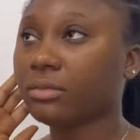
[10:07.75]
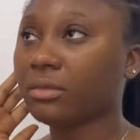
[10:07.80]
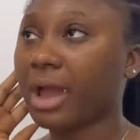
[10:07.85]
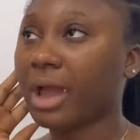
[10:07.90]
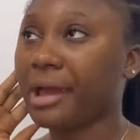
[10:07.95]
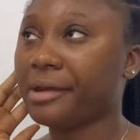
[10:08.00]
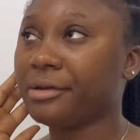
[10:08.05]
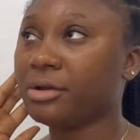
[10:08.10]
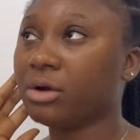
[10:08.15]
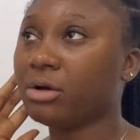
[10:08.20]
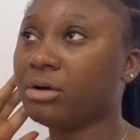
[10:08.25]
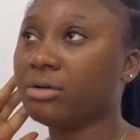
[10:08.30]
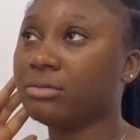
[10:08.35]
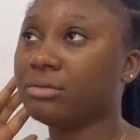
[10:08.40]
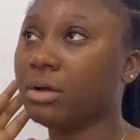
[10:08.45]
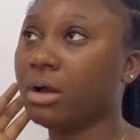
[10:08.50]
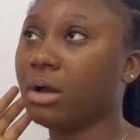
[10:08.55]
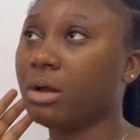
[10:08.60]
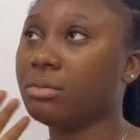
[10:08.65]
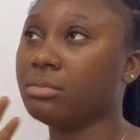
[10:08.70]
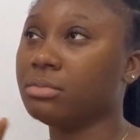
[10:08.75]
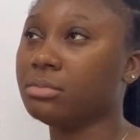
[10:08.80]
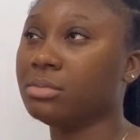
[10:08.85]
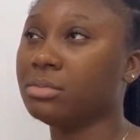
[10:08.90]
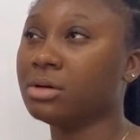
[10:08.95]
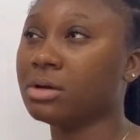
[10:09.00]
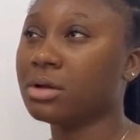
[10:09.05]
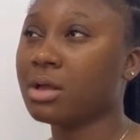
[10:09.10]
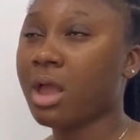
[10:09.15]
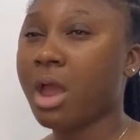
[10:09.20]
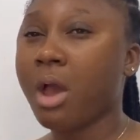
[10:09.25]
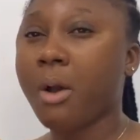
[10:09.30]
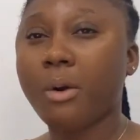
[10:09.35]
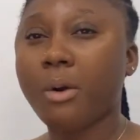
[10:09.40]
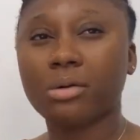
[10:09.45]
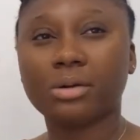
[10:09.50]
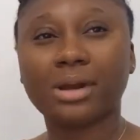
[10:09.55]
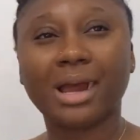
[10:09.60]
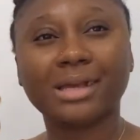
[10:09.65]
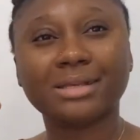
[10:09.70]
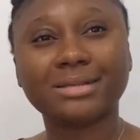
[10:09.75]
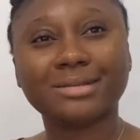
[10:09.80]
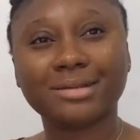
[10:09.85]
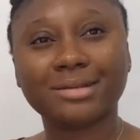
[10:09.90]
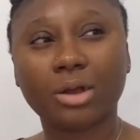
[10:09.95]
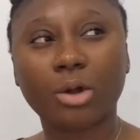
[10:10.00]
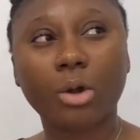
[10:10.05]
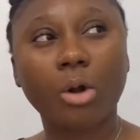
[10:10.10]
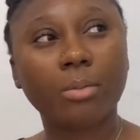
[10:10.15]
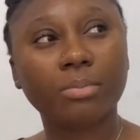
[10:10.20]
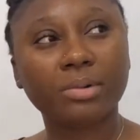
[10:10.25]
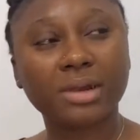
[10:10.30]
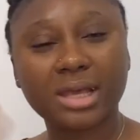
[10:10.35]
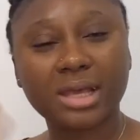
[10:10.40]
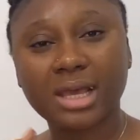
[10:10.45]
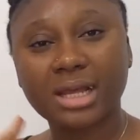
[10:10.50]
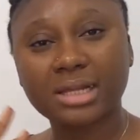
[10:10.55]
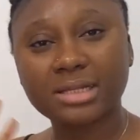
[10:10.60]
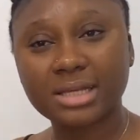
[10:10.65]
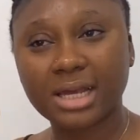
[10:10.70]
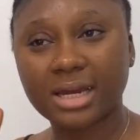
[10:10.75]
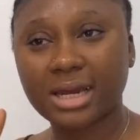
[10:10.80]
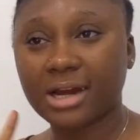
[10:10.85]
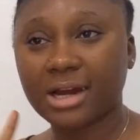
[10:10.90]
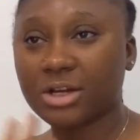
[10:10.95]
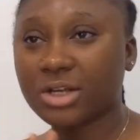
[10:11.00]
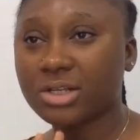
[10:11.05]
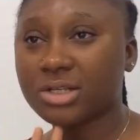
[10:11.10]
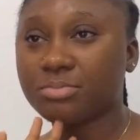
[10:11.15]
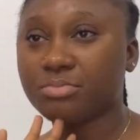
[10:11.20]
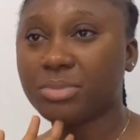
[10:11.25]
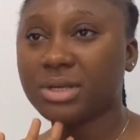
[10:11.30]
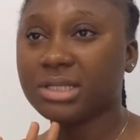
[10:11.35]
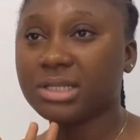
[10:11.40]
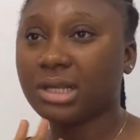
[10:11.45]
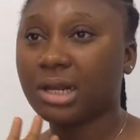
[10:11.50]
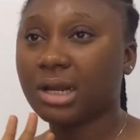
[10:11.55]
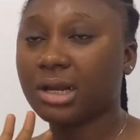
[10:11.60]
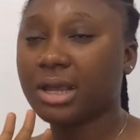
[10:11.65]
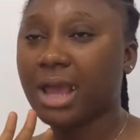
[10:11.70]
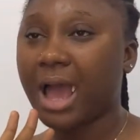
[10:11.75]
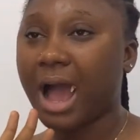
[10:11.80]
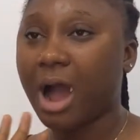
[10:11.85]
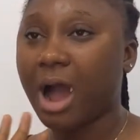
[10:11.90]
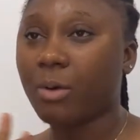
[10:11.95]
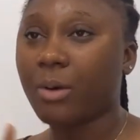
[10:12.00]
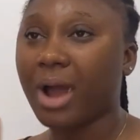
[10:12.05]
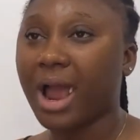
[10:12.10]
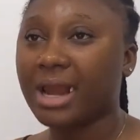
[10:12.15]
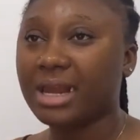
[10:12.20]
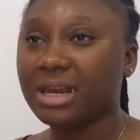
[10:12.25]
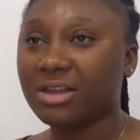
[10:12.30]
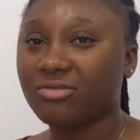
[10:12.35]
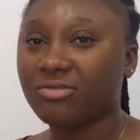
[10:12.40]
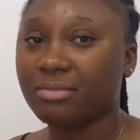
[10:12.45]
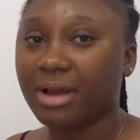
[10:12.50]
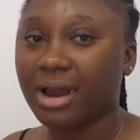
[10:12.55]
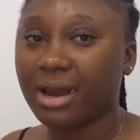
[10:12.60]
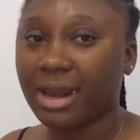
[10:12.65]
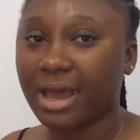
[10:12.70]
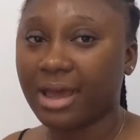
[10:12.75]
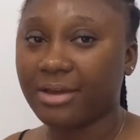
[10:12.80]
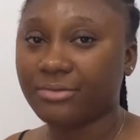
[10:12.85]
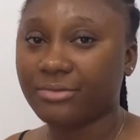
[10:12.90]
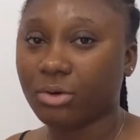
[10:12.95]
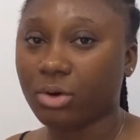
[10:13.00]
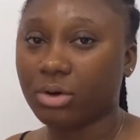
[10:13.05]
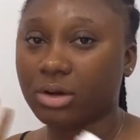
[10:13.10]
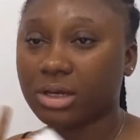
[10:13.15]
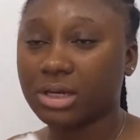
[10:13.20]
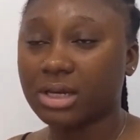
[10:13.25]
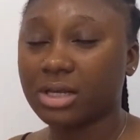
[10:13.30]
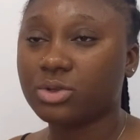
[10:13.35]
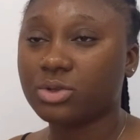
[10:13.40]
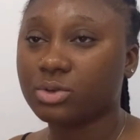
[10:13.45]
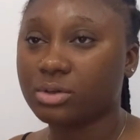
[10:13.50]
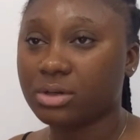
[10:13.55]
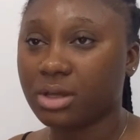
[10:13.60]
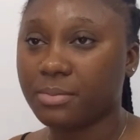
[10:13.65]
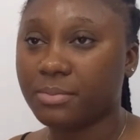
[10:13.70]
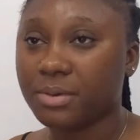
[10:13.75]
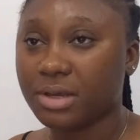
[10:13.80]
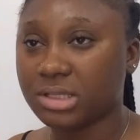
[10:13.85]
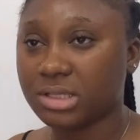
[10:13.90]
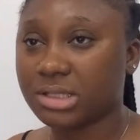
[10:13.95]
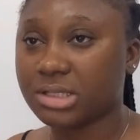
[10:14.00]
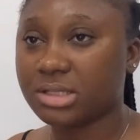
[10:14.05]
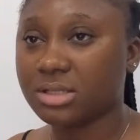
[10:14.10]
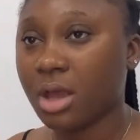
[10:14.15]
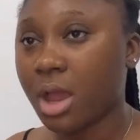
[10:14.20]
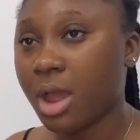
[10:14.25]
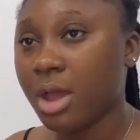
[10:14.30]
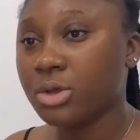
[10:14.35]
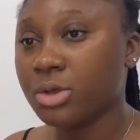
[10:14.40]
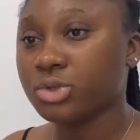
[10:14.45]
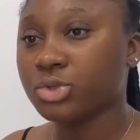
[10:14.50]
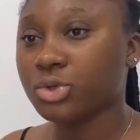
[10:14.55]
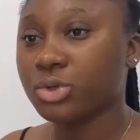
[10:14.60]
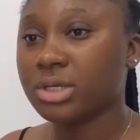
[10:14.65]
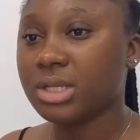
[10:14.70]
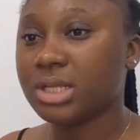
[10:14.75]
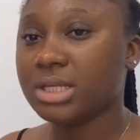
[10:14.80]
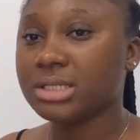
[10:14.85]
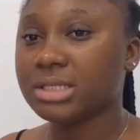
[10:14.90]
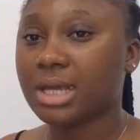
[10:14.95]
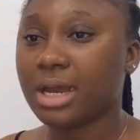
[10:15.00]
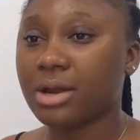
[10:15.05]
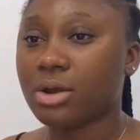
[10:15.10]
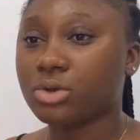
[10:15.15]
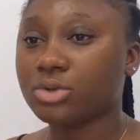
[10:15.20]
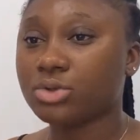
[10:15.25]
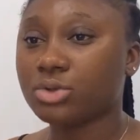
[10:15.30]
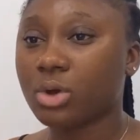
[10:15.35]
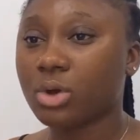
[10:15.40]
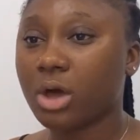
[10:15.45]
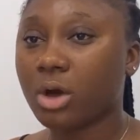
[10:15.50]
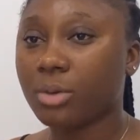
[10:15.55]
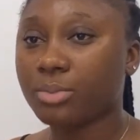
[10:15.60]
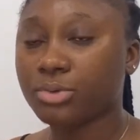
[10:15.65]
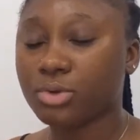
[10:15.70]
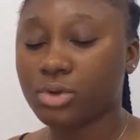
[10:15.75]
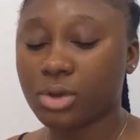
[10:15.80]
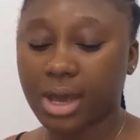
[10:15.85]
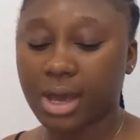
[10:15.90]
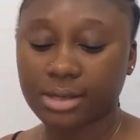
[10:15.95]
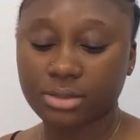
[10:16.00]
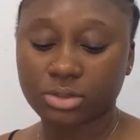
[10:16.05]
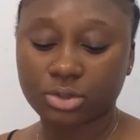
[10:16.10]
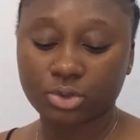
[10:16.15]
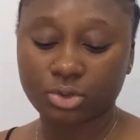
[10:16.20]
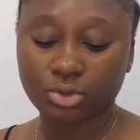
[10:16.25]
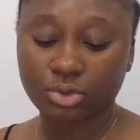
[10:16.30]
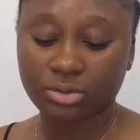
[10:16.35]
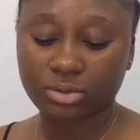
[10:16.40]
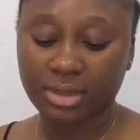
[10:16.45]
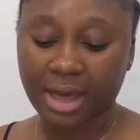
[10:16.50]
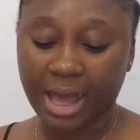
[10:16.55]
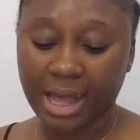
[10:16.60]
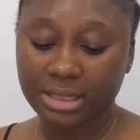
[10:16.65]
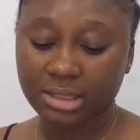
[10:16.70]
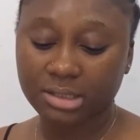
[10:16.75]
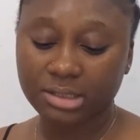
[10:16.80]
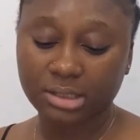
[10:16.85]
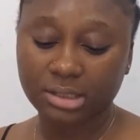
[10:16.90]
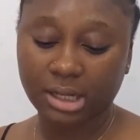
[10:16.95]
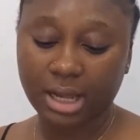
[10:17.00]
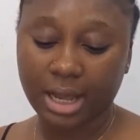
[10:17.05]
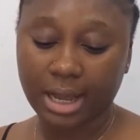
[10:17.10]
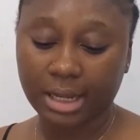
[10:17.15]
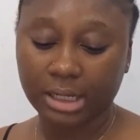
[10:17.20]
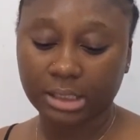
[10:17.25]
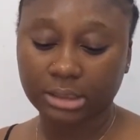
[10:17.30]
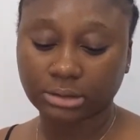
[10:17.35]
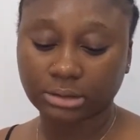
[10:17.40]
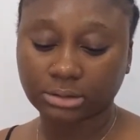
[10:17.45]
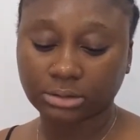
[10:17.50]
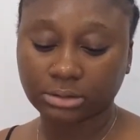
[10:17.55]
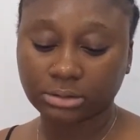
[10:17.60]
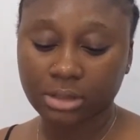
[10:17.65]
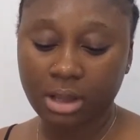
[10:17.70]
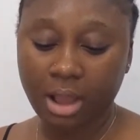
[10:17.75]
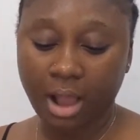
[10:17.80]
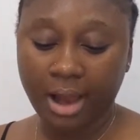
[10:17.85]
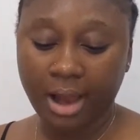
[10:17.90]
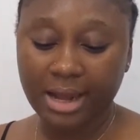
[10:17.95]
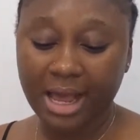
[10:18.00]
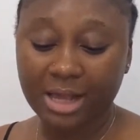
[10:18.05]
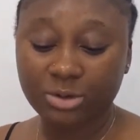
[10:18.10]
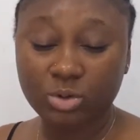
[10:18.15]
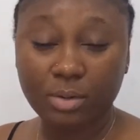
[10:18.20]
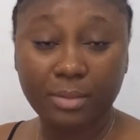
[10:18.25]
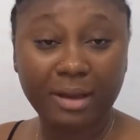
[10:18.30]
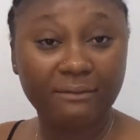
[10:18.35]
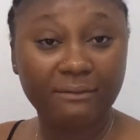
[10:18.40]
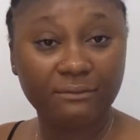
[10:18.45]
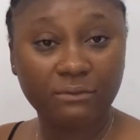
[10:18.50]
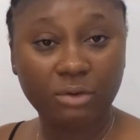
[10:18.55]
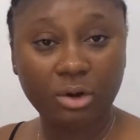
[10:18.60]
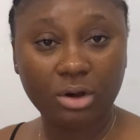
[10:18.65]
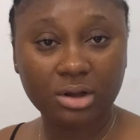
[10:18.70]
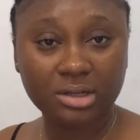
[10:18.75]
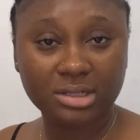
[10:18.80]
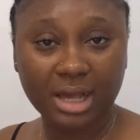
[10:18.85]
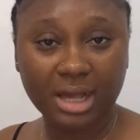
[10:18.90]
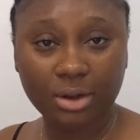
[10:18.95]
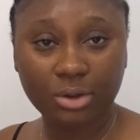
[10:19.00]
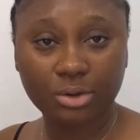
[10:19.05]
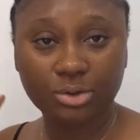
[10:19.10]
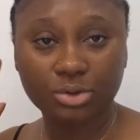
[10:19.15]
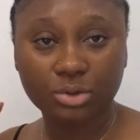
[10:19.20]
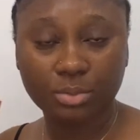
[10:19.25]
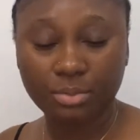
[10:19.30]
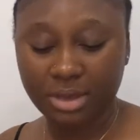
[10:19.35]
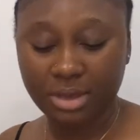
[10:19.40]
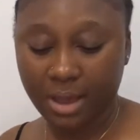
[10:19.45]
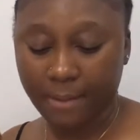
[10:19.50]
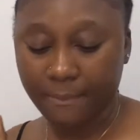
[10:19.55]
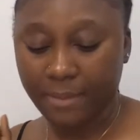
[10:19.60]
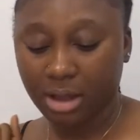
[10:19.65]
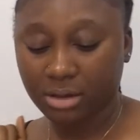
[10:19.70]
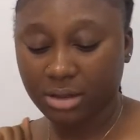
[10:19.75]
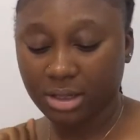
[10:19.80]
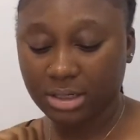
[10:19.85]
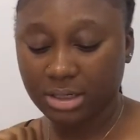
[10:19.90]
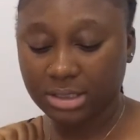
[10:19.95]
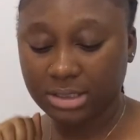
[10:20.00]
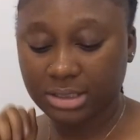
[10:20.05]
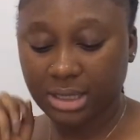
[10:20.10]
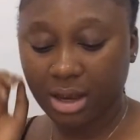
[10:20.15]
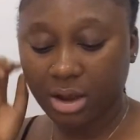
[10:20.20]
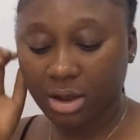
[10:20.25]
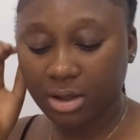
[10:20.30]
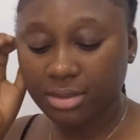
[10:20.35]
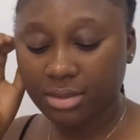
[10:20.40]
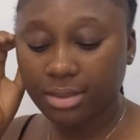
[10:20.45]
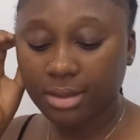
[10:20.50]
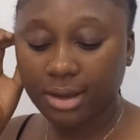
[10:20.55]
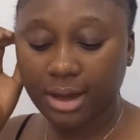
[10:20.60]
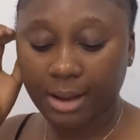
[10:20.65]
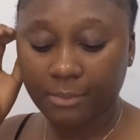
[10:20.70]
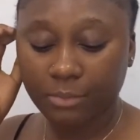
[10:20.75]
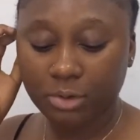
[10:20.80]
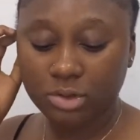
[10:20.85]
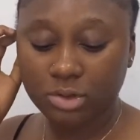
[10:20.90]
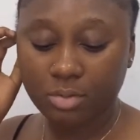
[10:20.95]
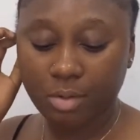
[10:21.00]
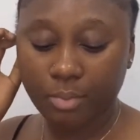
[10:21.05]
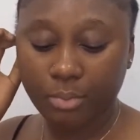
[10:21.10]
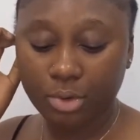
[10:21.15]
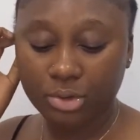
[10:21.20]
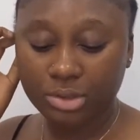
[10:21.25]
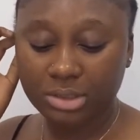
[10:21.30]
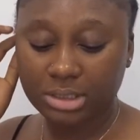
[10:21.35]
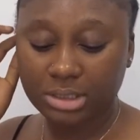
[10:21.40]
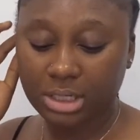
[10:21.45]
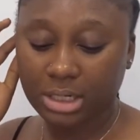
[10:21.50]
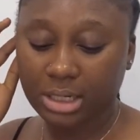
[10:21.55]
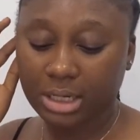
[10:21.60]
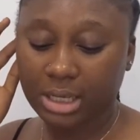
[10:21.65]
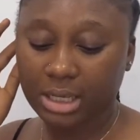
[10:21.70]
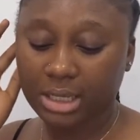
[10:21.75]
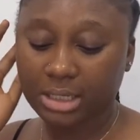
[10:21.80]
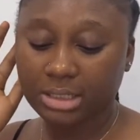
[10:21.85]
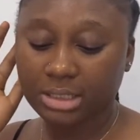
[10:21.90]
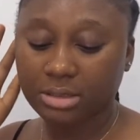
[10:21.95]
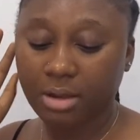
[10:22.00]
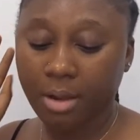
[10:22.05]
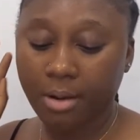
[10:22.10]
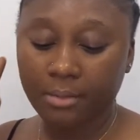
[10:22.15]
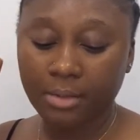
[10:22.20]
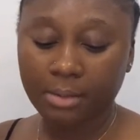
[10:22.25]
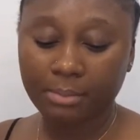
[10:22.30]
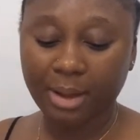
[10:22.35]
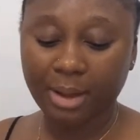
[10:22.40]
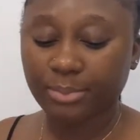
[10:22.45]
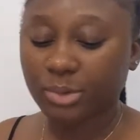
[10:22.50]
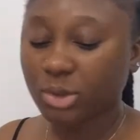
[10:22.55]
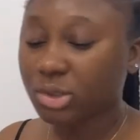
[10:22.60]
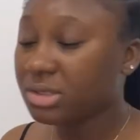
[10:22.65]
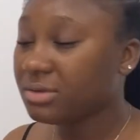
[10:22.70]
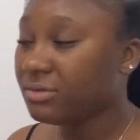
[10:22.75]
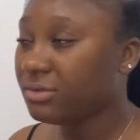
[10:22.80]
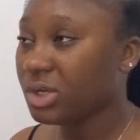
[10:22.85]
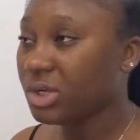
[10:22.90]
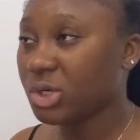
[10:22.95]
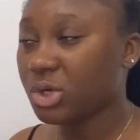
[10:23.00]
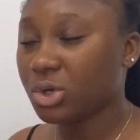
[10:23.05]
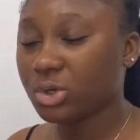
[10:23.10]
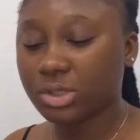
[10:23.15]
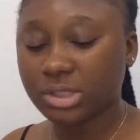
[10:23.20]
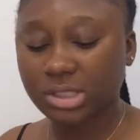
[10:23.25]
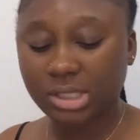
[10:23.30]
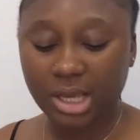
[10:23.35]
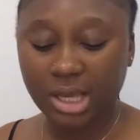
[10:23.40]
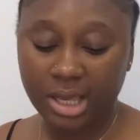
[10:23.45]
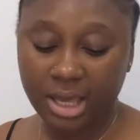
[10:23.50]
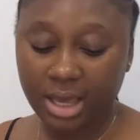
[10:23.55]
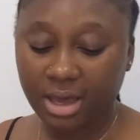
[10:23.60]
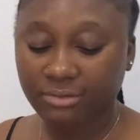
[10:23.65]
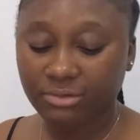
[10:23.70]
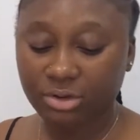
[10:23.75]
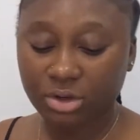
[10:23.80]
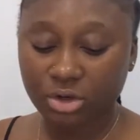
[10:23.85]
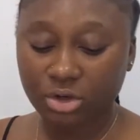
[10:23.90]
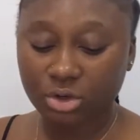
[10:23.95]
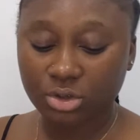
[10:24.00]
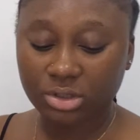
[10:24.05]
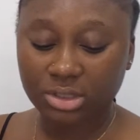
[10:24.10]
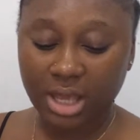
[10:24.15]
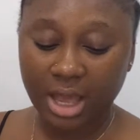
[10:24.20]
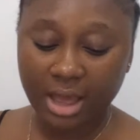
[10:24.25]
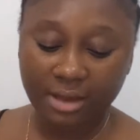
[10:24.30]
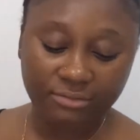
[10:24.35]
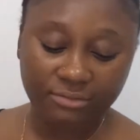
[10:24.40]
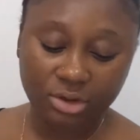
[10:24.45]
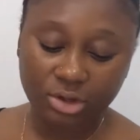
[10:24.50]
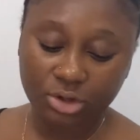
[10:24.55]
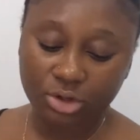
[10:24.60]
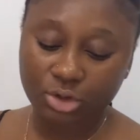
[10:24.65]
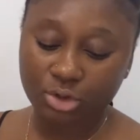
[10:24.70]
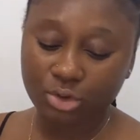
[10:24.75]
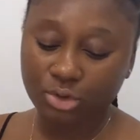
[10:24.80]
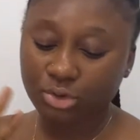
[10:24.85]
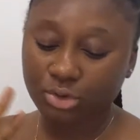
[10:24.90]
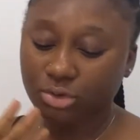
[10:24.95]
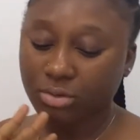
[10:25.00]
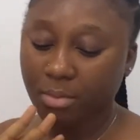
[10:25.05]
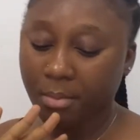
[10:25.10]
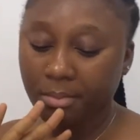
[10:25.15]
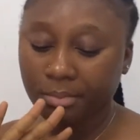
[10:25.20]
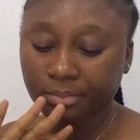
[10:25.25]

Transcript: are not um what would i say complicated they're just basically how i live my life on a day-to-day -day basis so this can also help you guys do that and that's what my vlogs are going to be about and the second thing i'm going to be posting is my beauty videos skincare videos hair videos